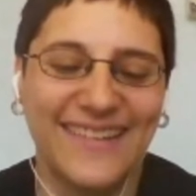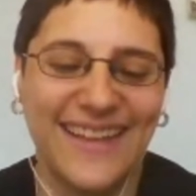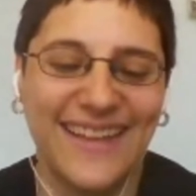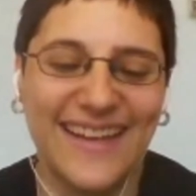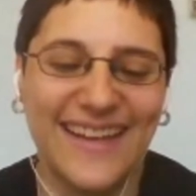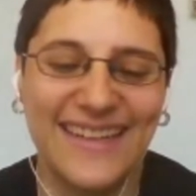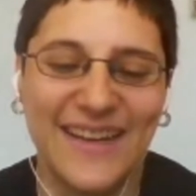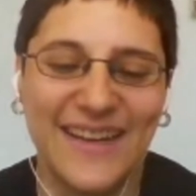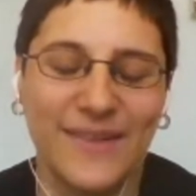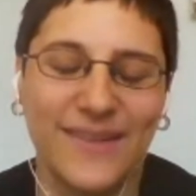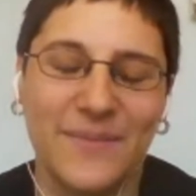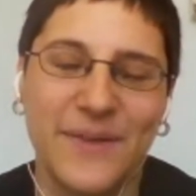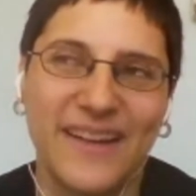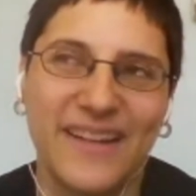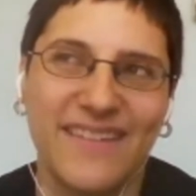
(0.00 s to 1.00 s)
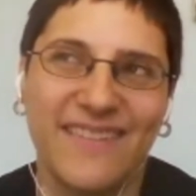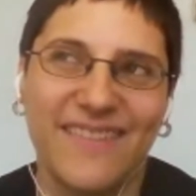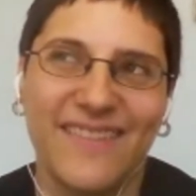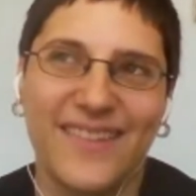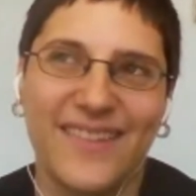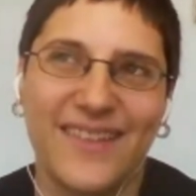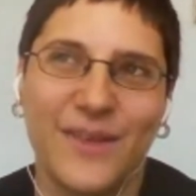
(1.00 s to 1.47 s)
I said I was about
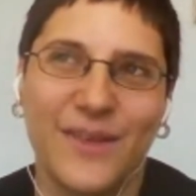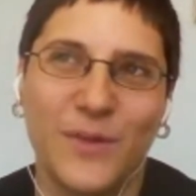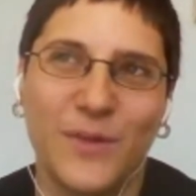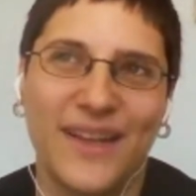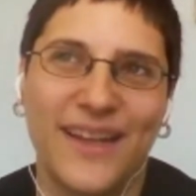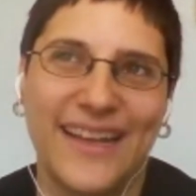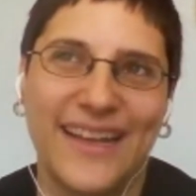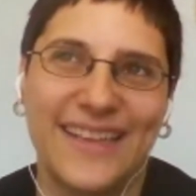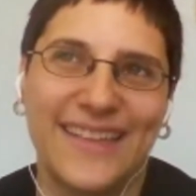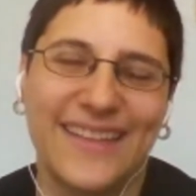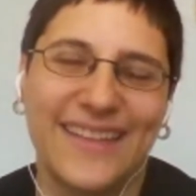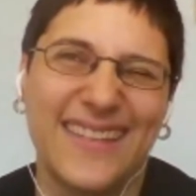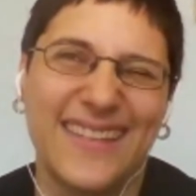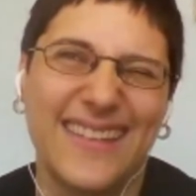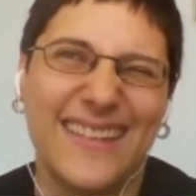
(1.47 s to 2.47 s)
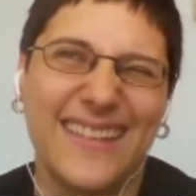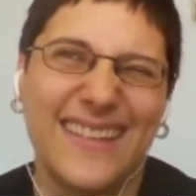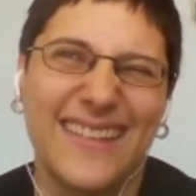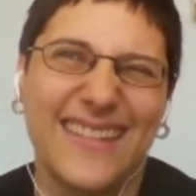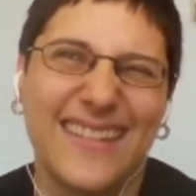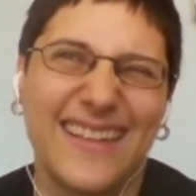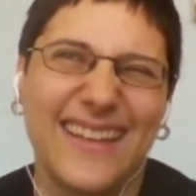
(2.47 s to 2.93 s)
so this was like the
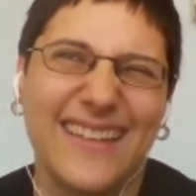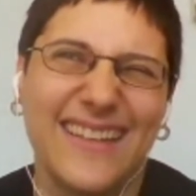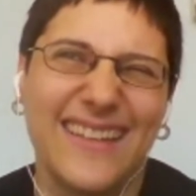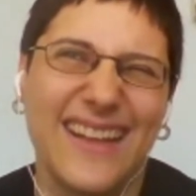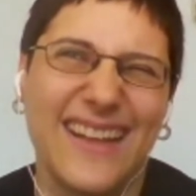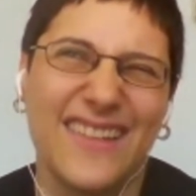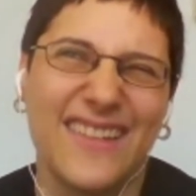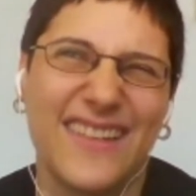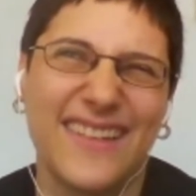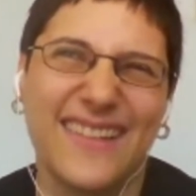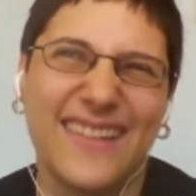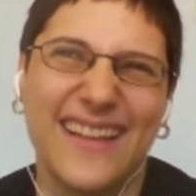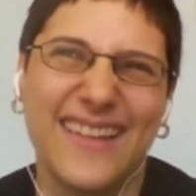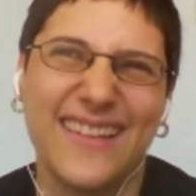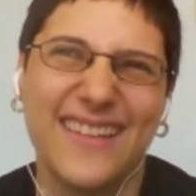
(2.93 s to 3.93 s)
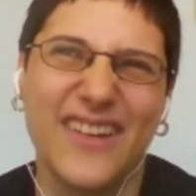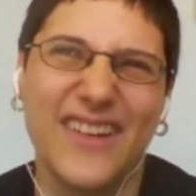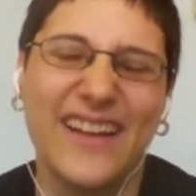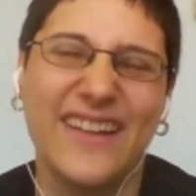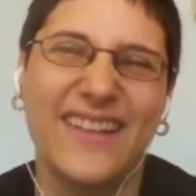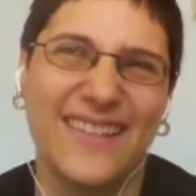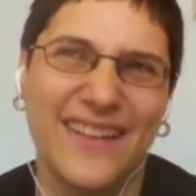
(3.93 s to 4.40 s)
sixth, end of the sixth
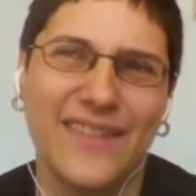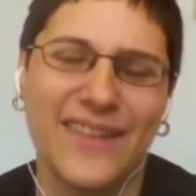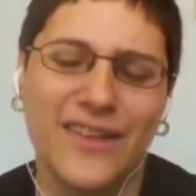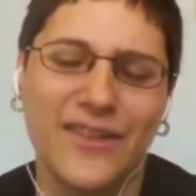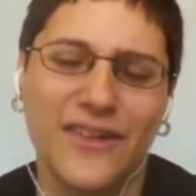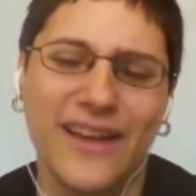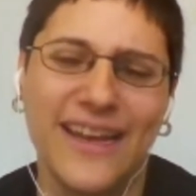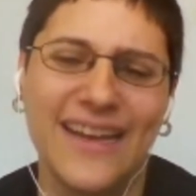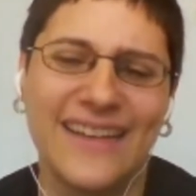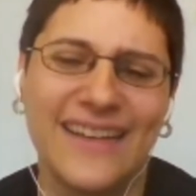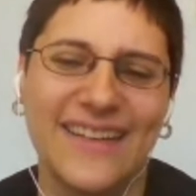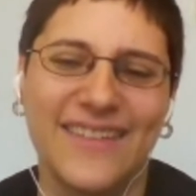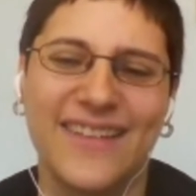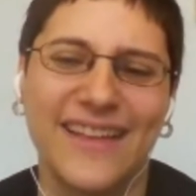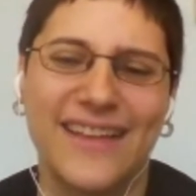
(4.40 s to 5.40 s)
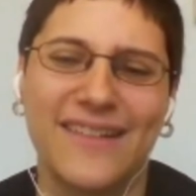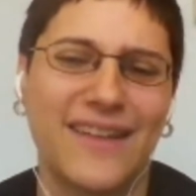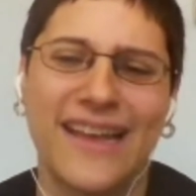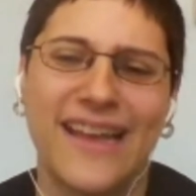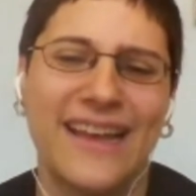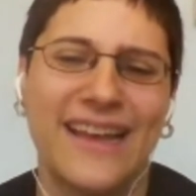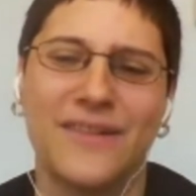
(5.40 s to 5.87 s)
grade, the seventh grade, I was like,
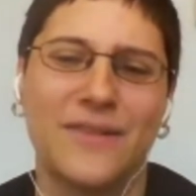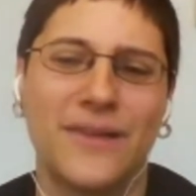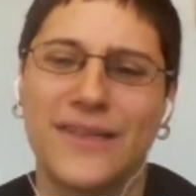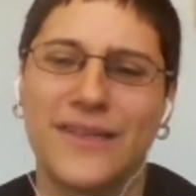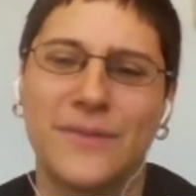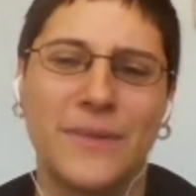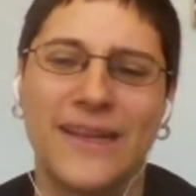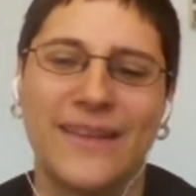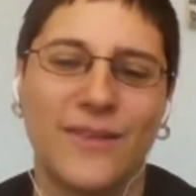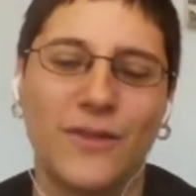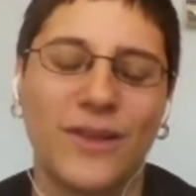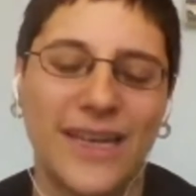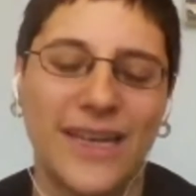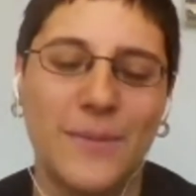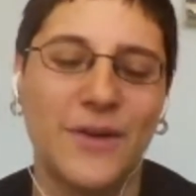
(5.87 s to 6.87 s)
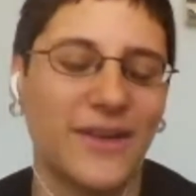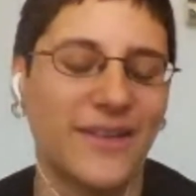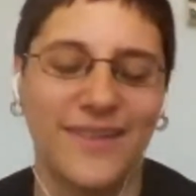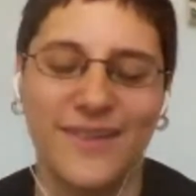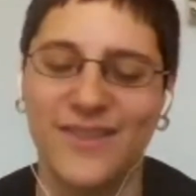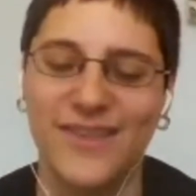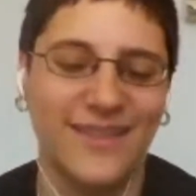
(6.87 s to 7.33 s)
okay, I don't want to be in school anymore.
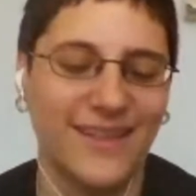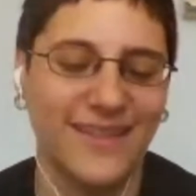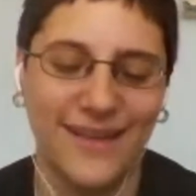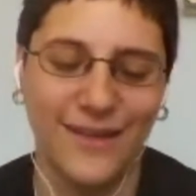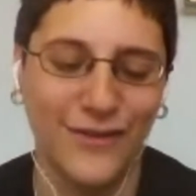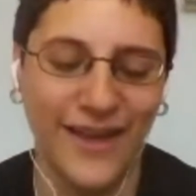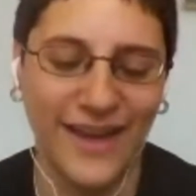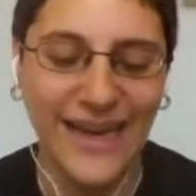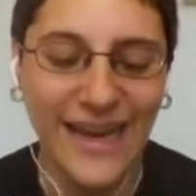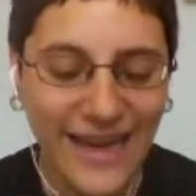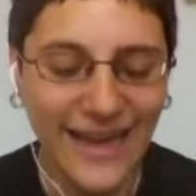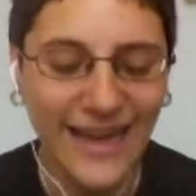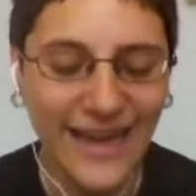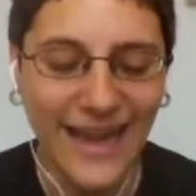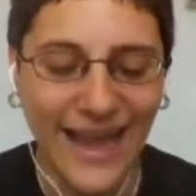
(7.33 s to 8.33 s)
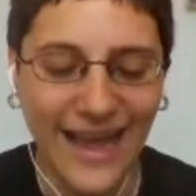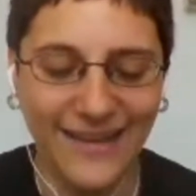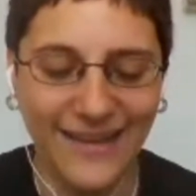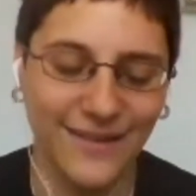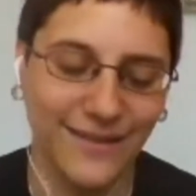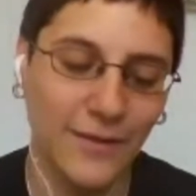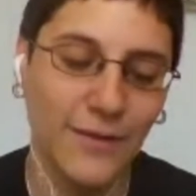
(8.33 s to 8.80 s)
And so she said, that's fine.
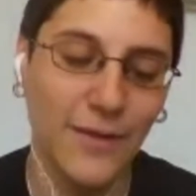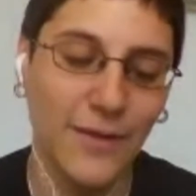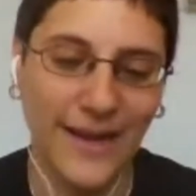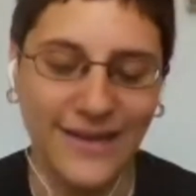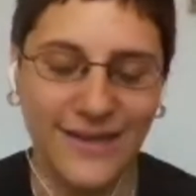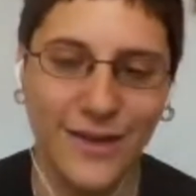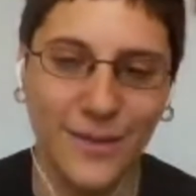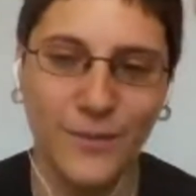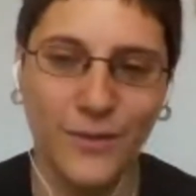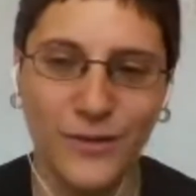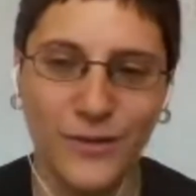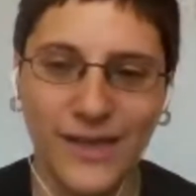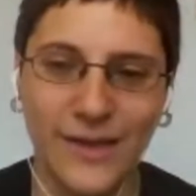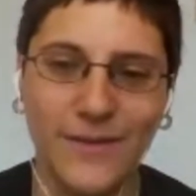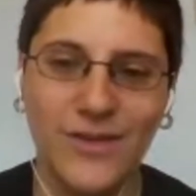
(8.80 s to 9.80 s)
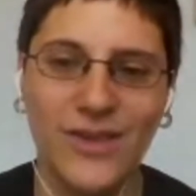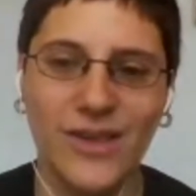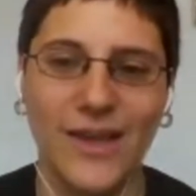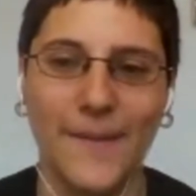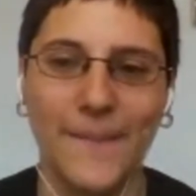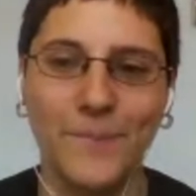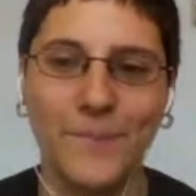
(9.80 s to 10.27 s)
And so I went back to homeschooling, which
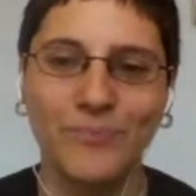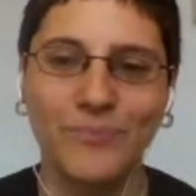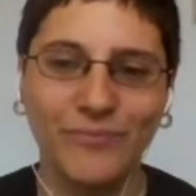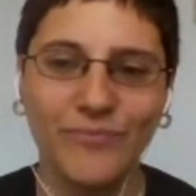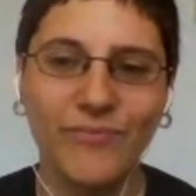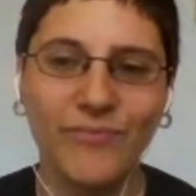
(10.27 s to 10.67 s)
um,